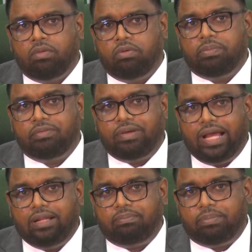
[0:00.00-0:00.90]
will
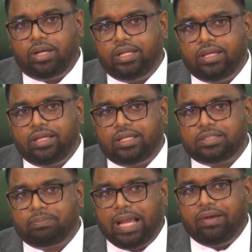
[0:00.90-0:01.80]
provide budding and
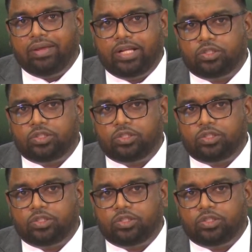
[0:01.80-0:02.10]
aspiring